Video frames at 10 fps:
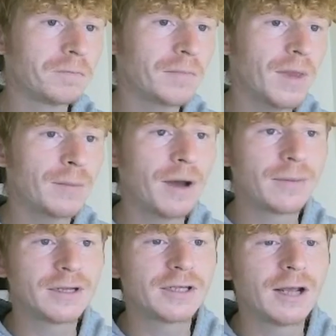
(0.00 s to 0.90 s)
That might be
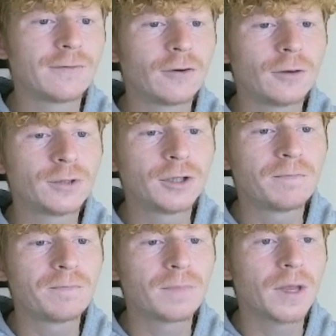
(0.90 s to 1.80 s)
a safer option.
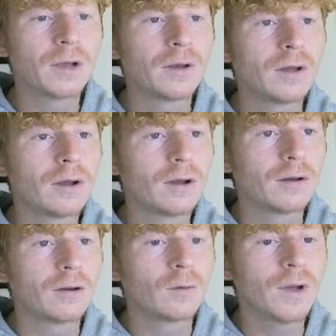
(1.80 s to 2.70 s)

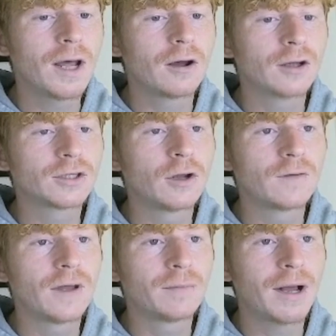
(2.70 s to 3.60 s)
We're getting our
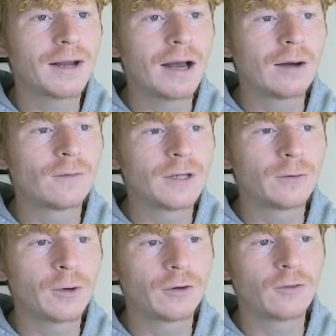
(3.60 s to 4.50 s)
snowflake back now. Obviously, we're
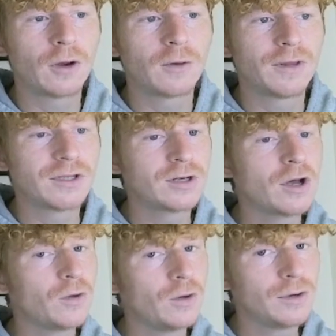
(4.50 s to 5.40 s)
not going to rock it when there's
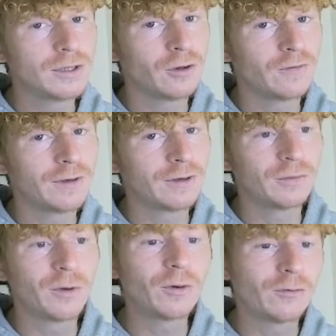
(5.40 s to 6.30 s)
no units on the field,
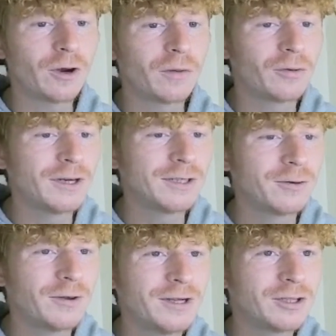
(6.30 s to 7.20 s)
but we'll rock it pretty
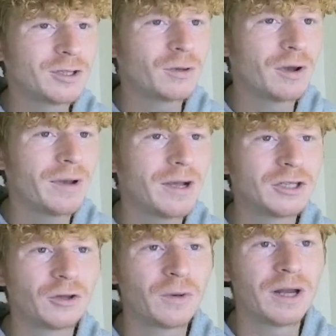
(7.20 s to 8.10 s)
shortly, just so we are making
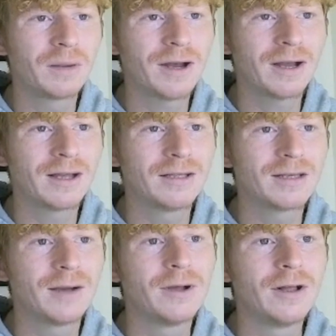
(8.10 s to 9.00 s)
sure that we get it back in
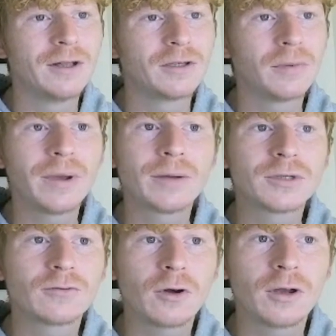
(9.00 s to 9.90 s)
time. To be able
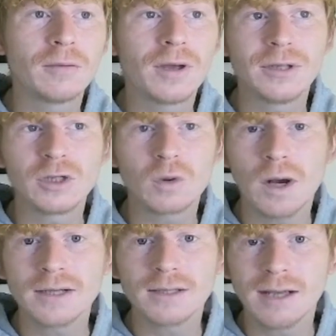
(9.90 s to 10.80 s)
to rock it maybe
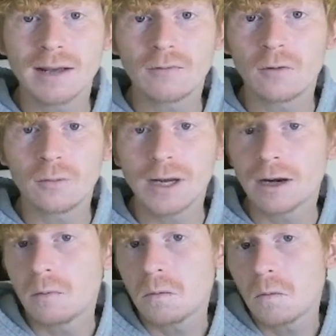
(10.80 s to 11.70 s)
twice again before
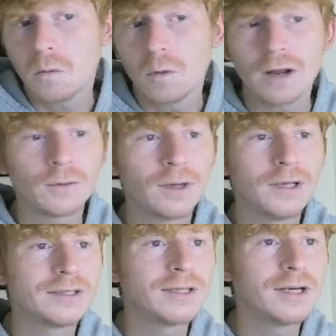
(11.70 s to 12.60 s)
Bedlam, we'll have to wait
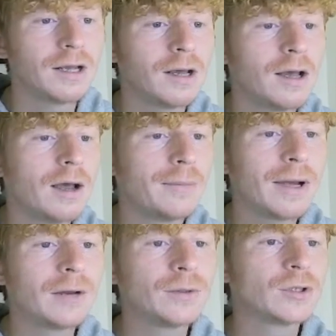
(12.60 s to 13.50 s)
and see.
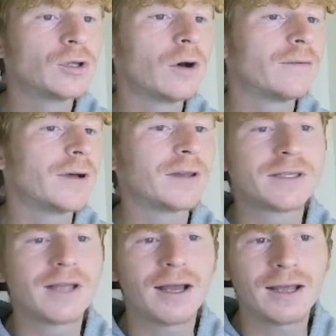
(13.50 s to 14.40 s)
Bedlam does not affect this
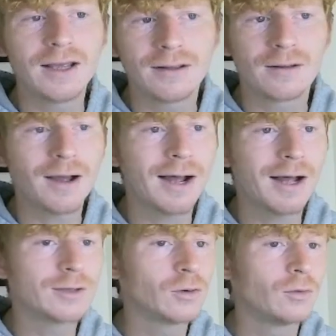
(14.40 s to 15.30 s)
deck either
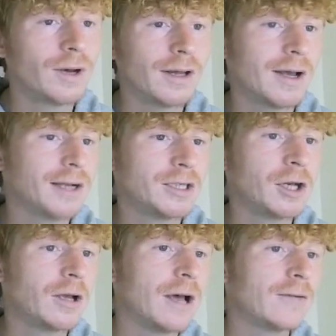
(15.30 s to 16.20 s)
at all, my guys. You're going
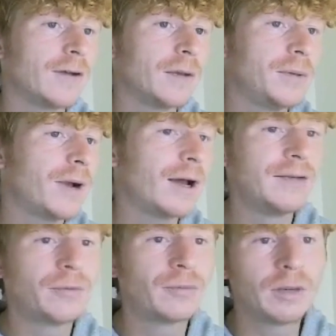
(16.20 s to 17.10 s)
to get a flip. He might
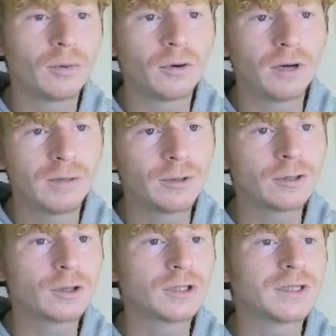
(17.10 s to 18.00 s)
leave you pretty poorly, but as
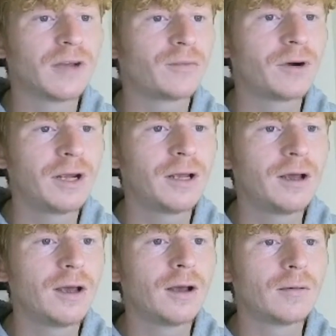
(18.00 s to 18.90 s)
long as you save pretty...
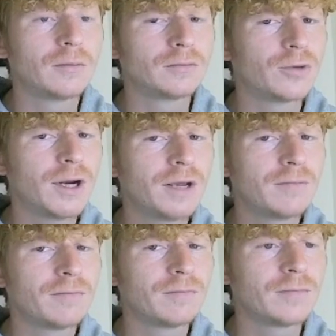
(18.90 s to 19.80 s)
Pretty?
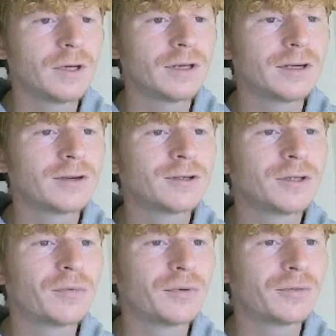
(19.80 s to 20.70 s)
As long as
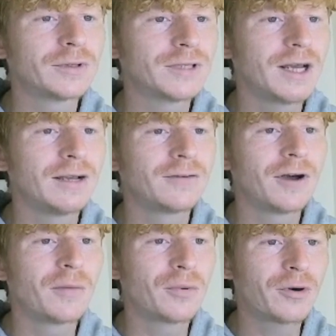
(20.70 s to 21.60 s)
you
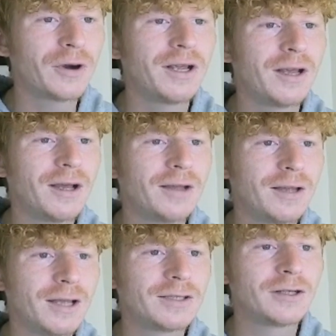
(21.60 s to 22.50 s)
save a pretty
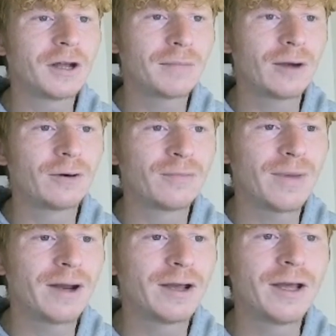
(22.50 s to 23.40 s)
decent amount of
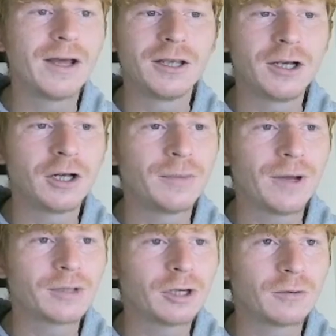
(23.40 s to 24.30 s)
mana, you're going to be
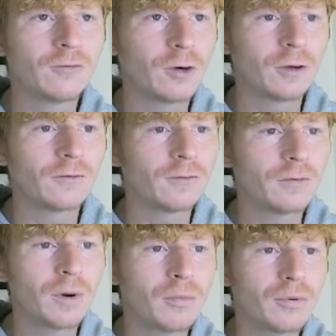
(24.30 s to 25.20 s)
able to recover
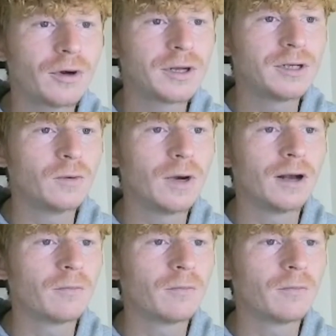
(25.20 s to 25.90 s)
from it pretty well.